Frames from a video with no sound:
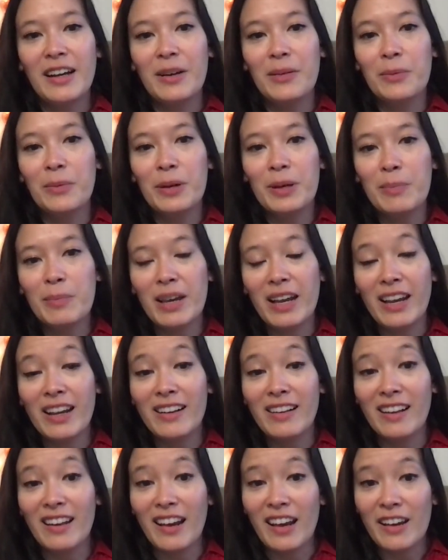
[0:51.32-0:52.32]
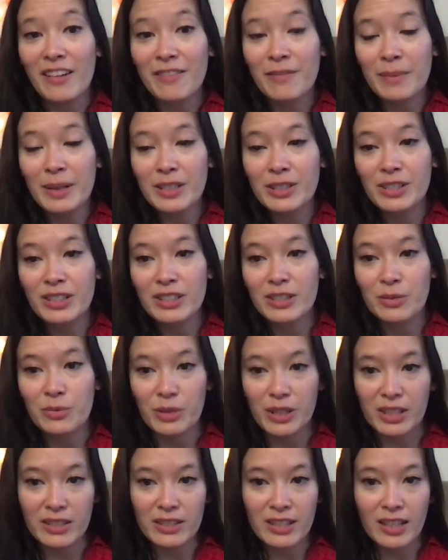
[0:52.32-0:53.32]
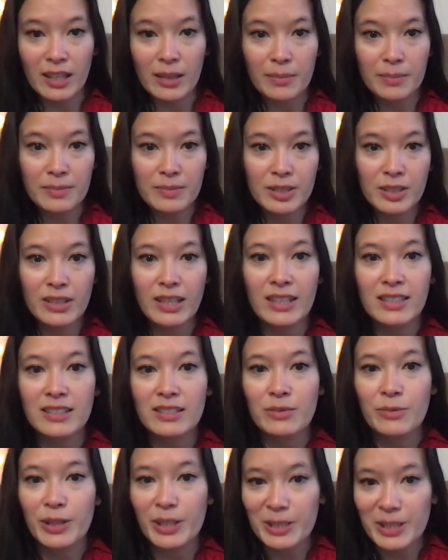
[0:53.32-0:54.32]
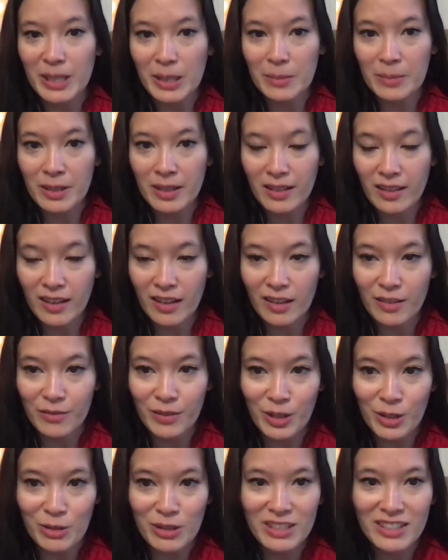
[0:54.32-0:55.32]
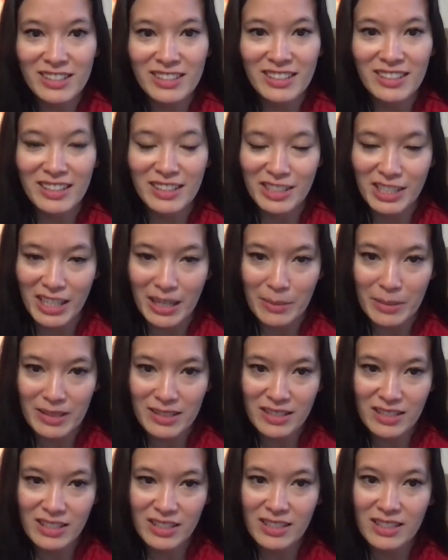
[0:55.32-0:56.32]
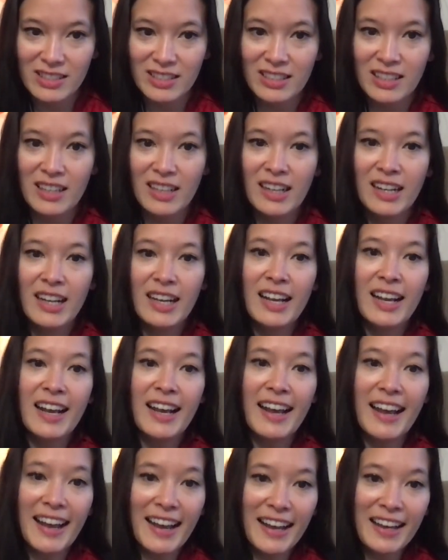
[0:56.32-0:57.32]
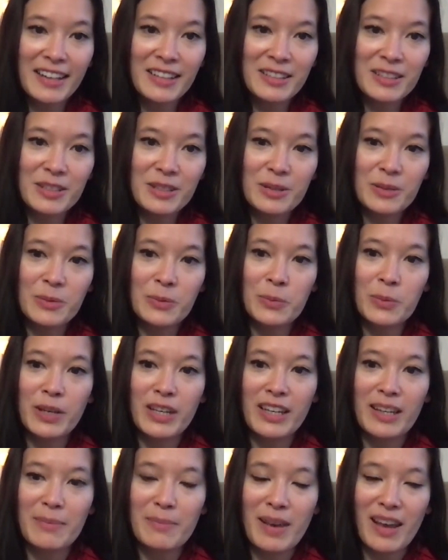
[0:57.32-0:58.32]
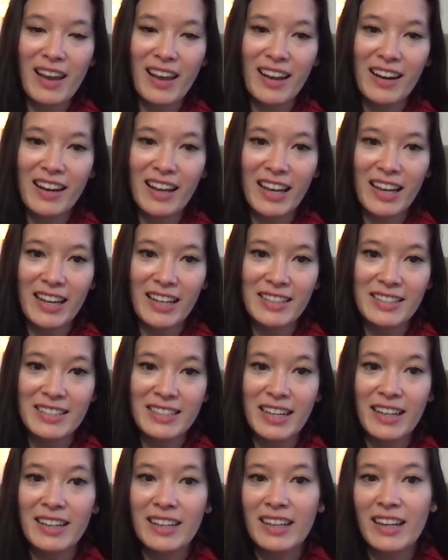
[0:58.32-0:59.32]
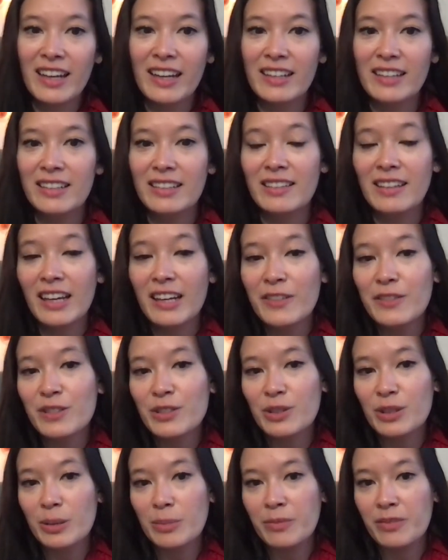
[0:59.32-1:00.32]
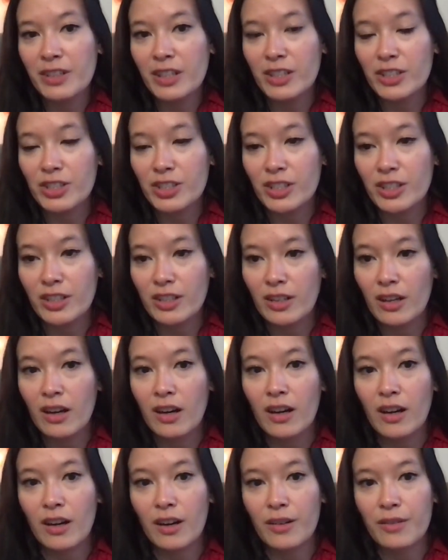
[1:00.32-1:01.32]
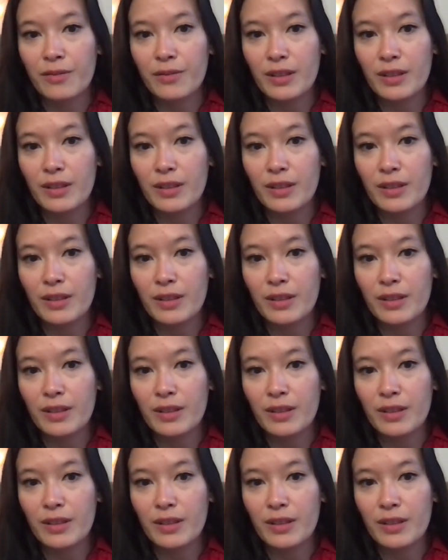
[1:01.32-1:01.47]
We made live metrics real time, so that's real time concurrent viewers and chat messages. And we made a dedicated live stream version of